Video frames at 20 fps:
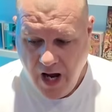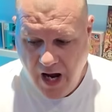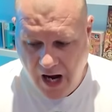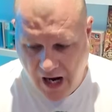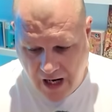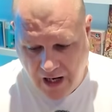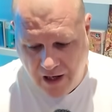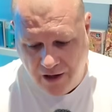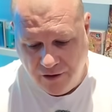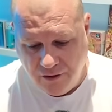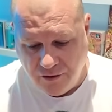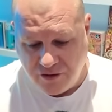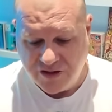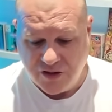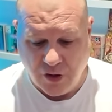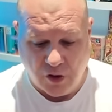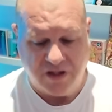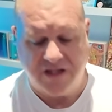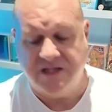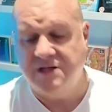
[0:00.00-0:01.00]
Looks
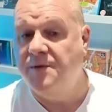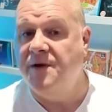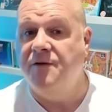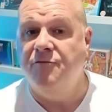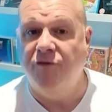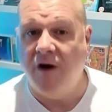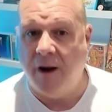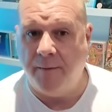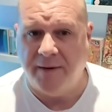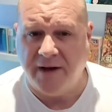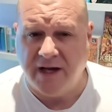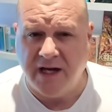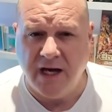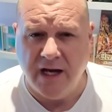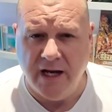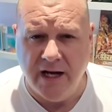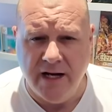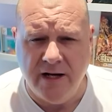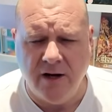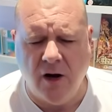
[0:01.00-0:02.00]
like it's going to be rubber
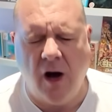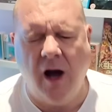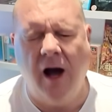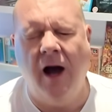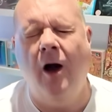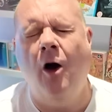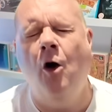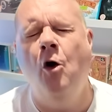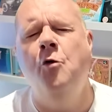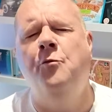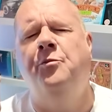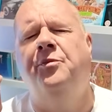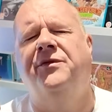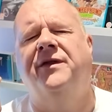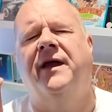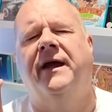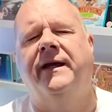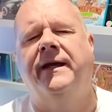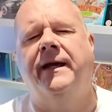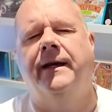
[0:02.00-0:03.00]
keyed. I hope
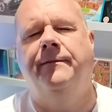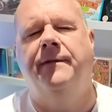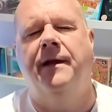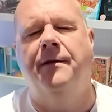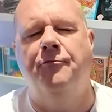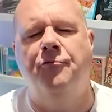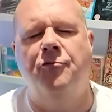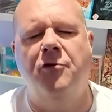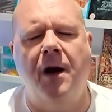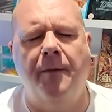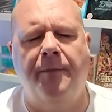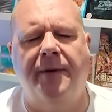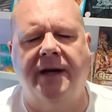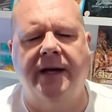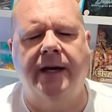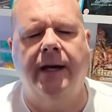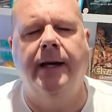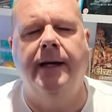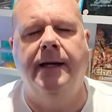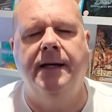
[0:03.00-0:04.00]
they keep them rubber
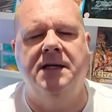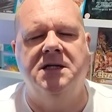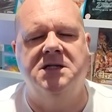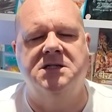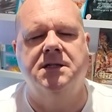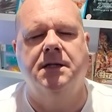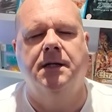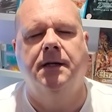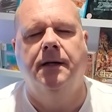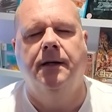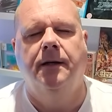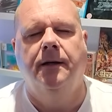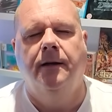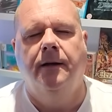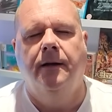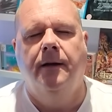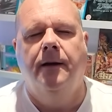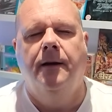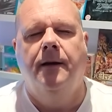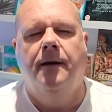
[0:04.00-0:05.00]
keys.
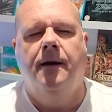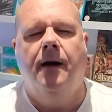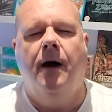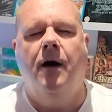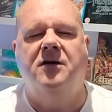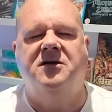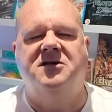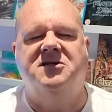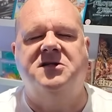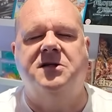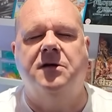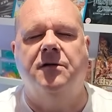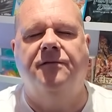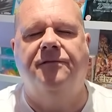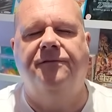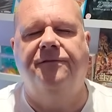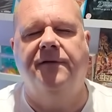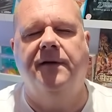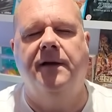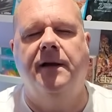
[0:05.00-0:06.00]
I can still
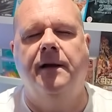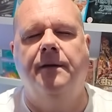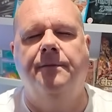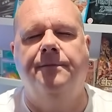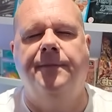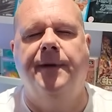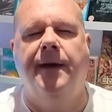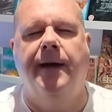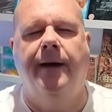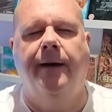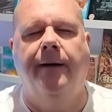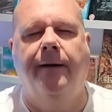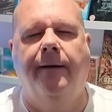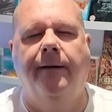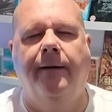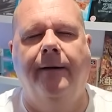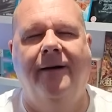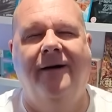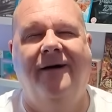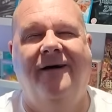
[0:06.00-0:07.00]
feel them
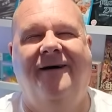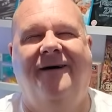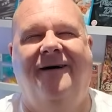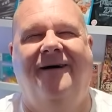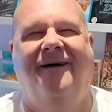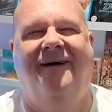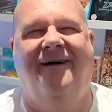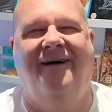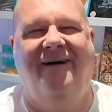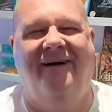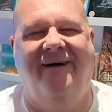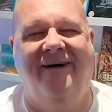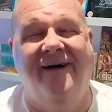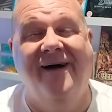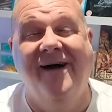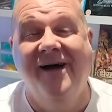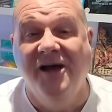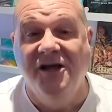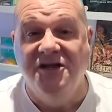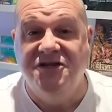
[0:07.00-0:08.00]
now.
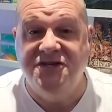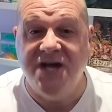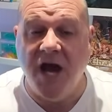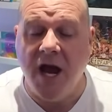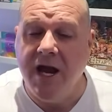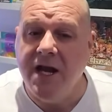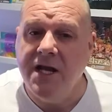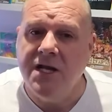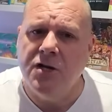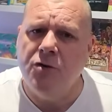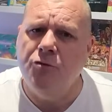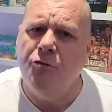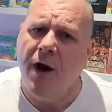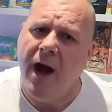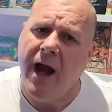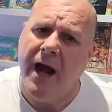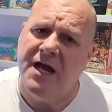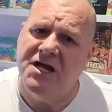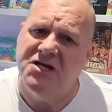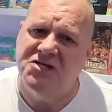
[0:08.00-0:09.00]
Tender
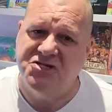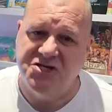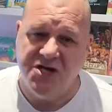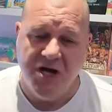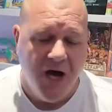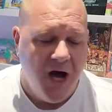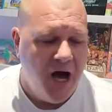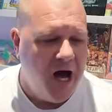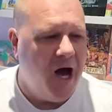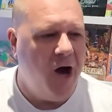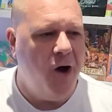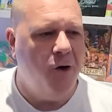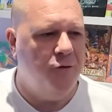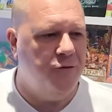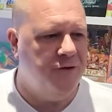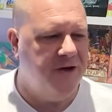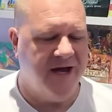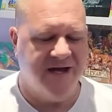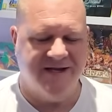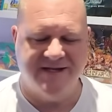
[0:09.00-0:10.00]
as.
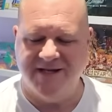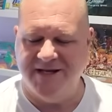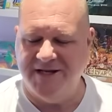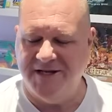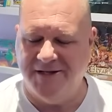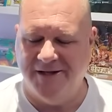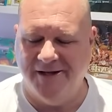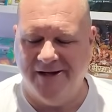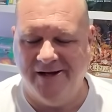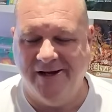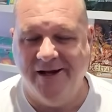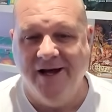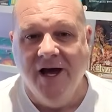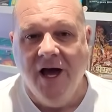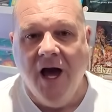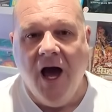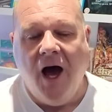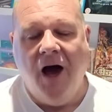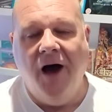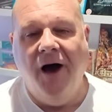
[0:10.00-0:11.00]
Oh yes, indeed.
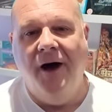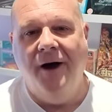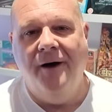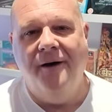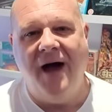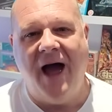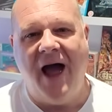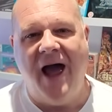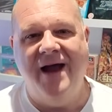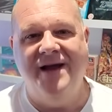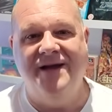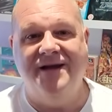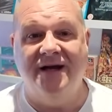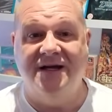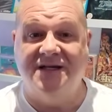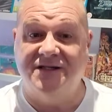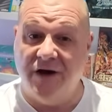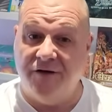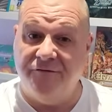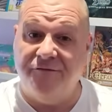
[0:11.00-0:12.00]
And
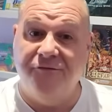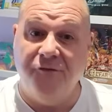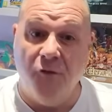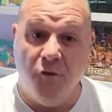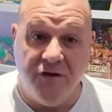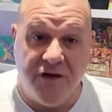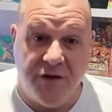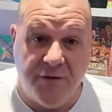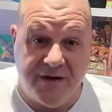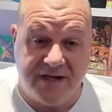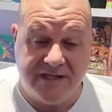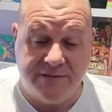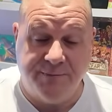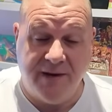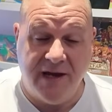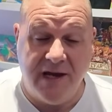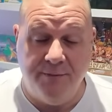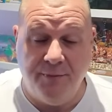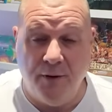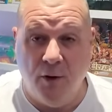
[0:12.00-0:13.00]
it's going to have 4
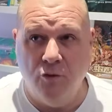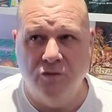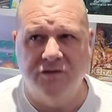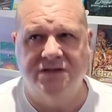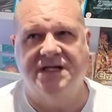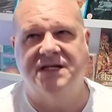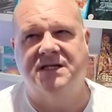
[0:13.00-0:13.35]
USB ports.